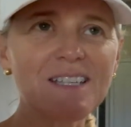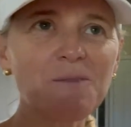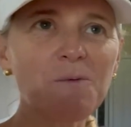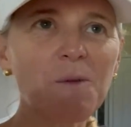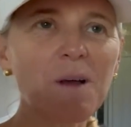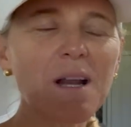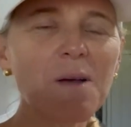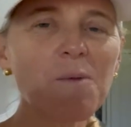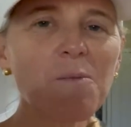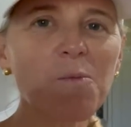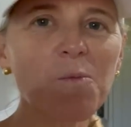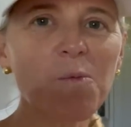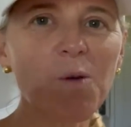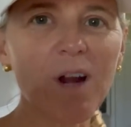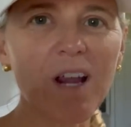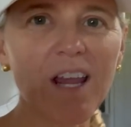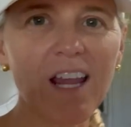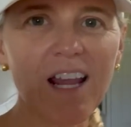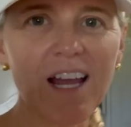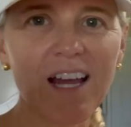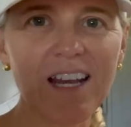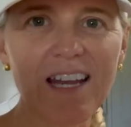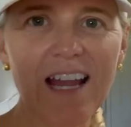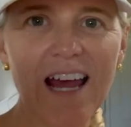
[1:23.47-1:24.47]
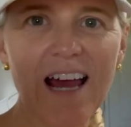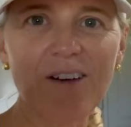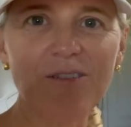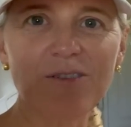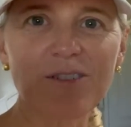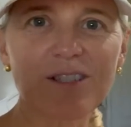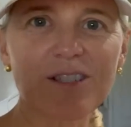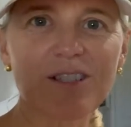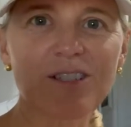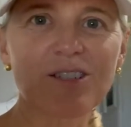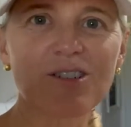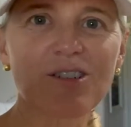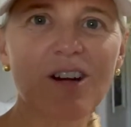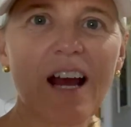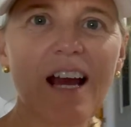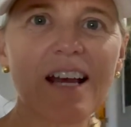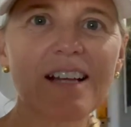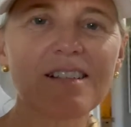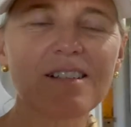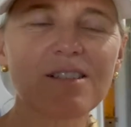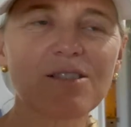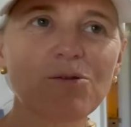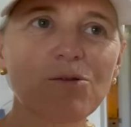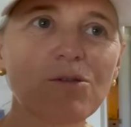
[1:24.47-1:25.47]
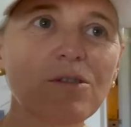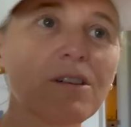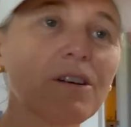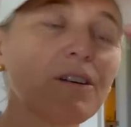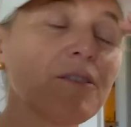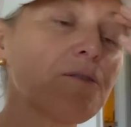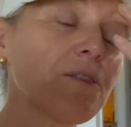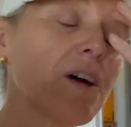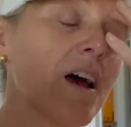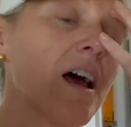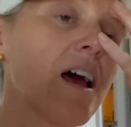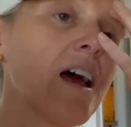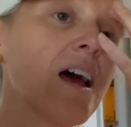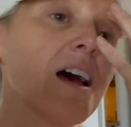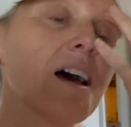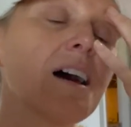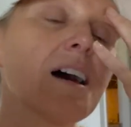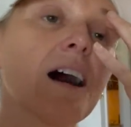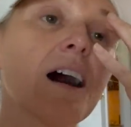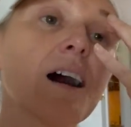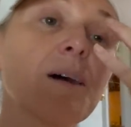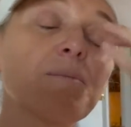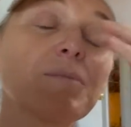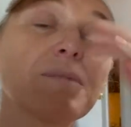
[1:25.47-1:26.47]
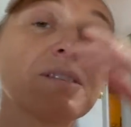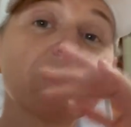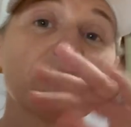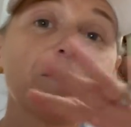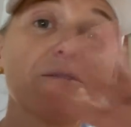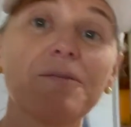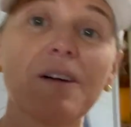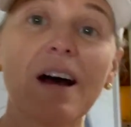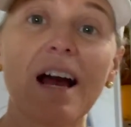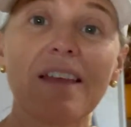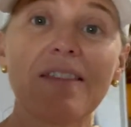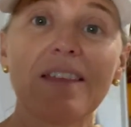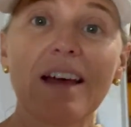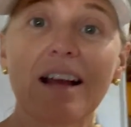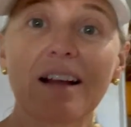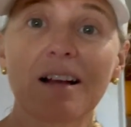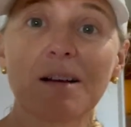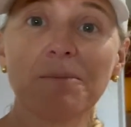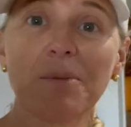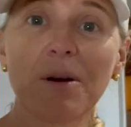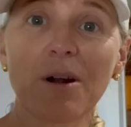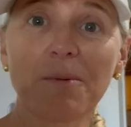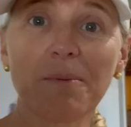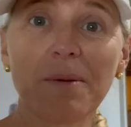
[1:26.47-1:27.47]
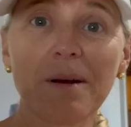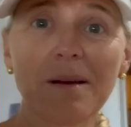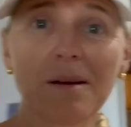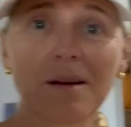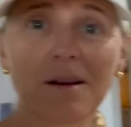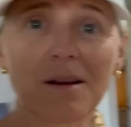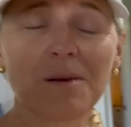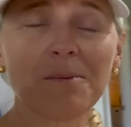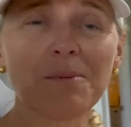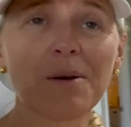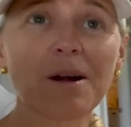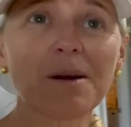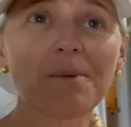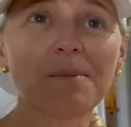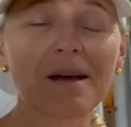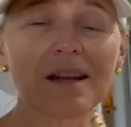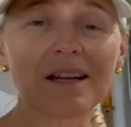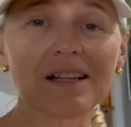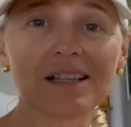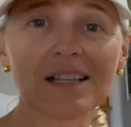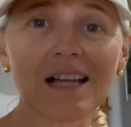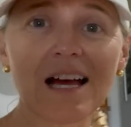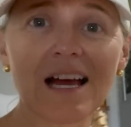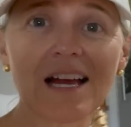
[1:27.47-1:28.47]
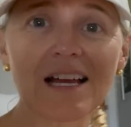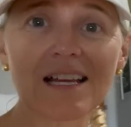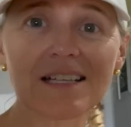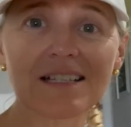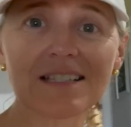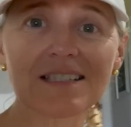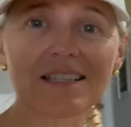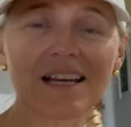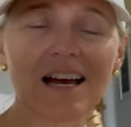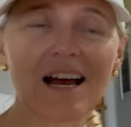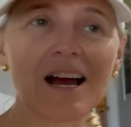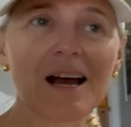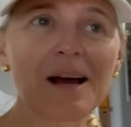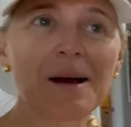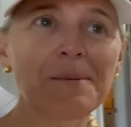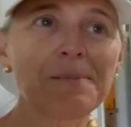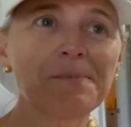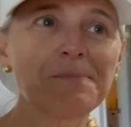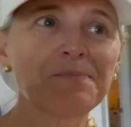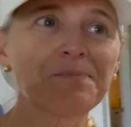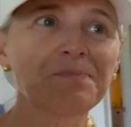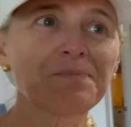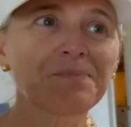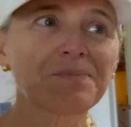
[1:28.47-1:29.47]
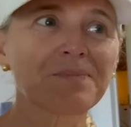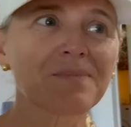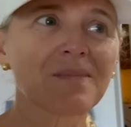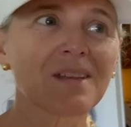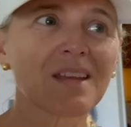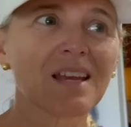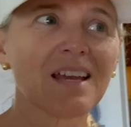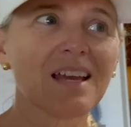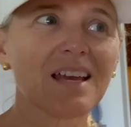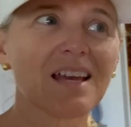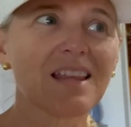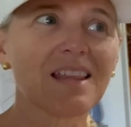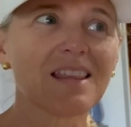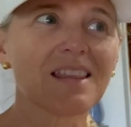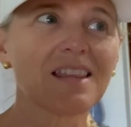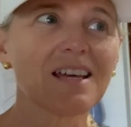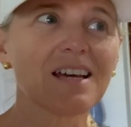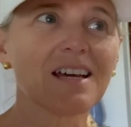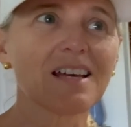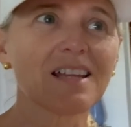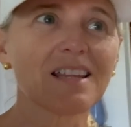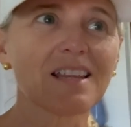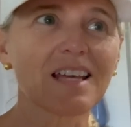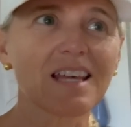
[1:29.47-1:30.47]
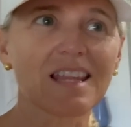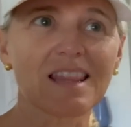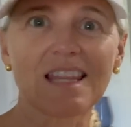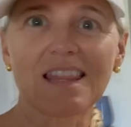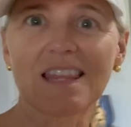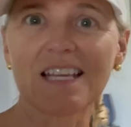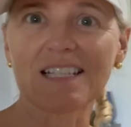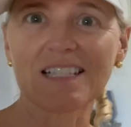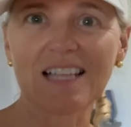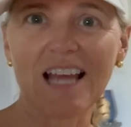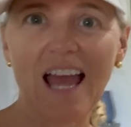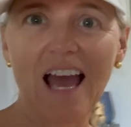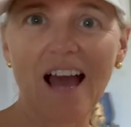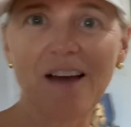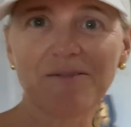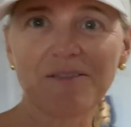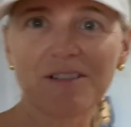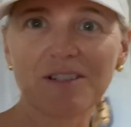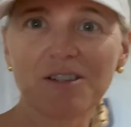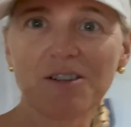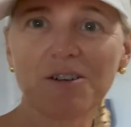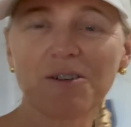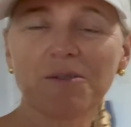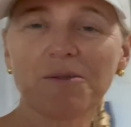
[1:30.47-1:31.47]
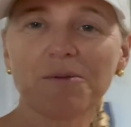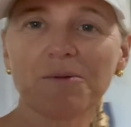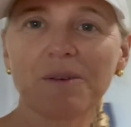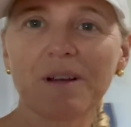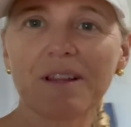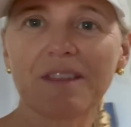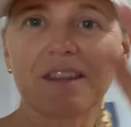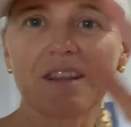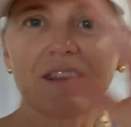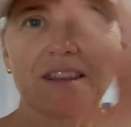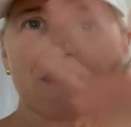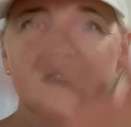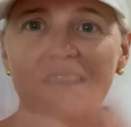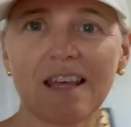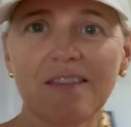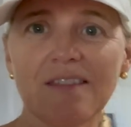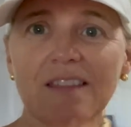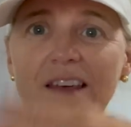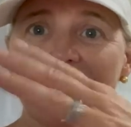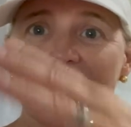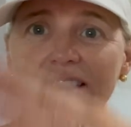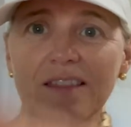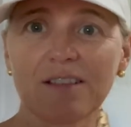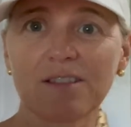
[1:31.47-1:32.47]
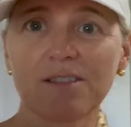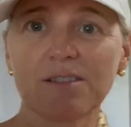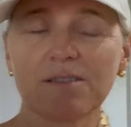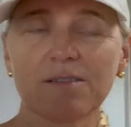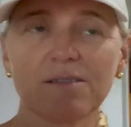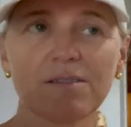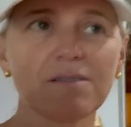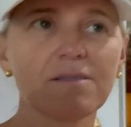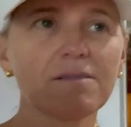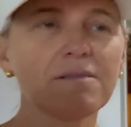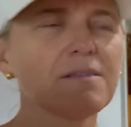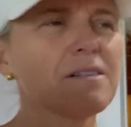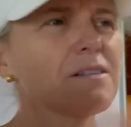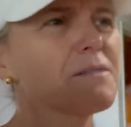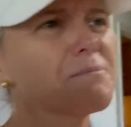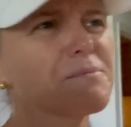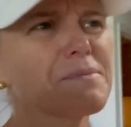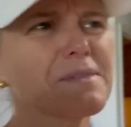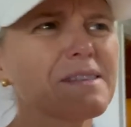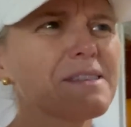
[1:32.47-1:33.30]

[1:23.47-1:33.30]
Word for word: And what I'm working on now is to try to sort of divide that, compartmentalize the things I have to do with the,